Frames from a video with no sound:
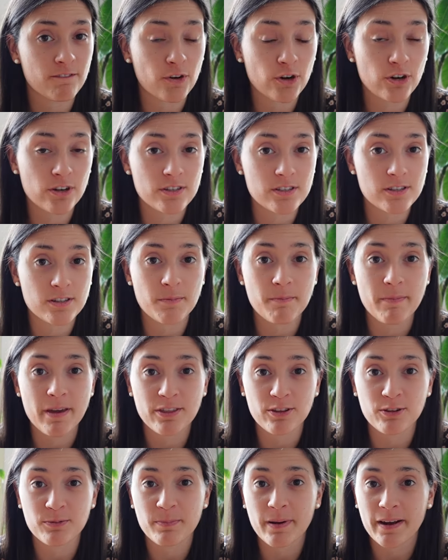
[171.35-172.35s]
first the
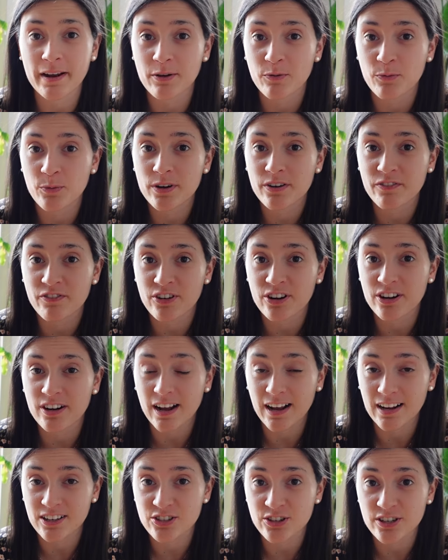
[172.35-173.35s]
method by Winifred,
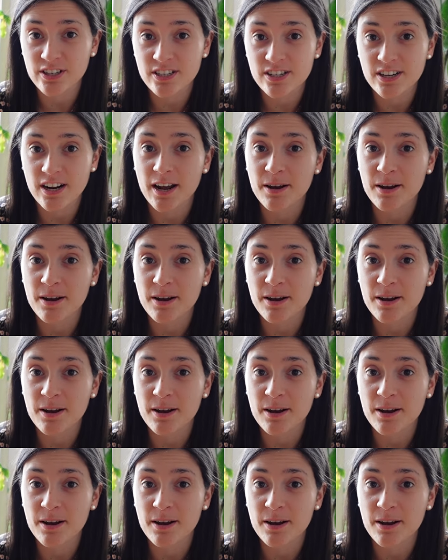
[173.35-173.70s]
Aldrich.